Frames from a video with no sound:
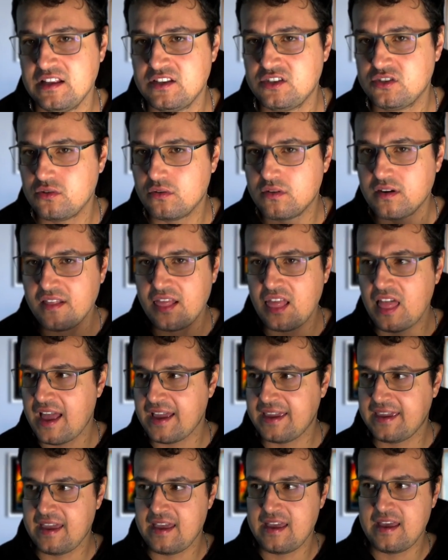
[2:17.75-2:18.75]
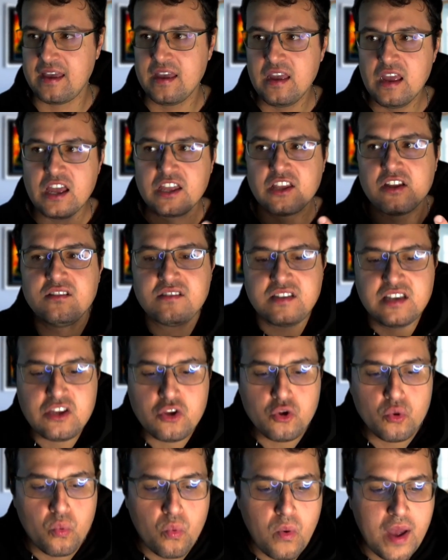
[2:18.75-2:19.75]
It's sort of like a
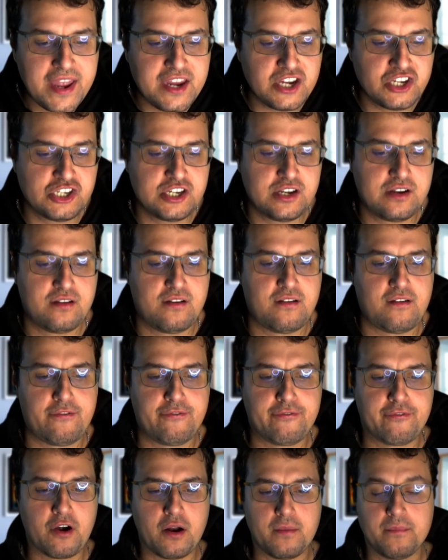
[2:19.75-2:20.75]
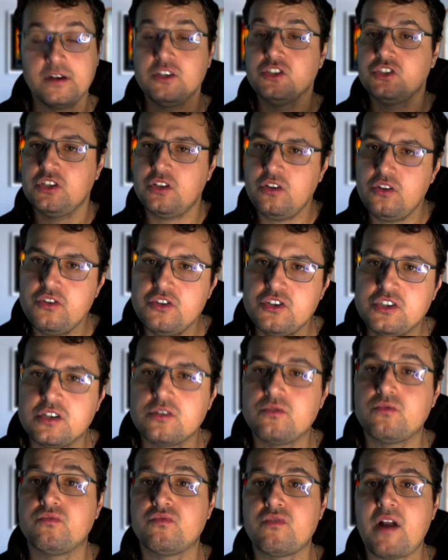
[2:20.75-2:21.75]
continuation from
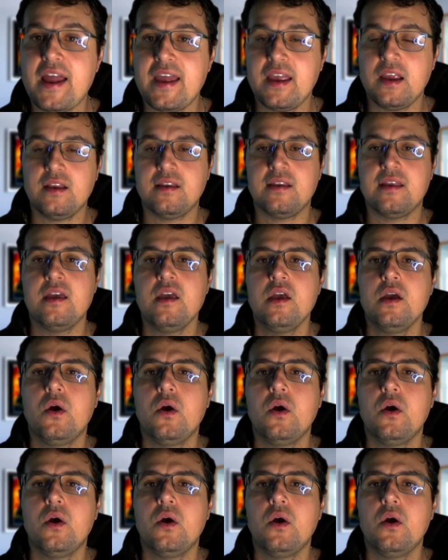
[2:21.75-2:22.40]
Delusion Rain,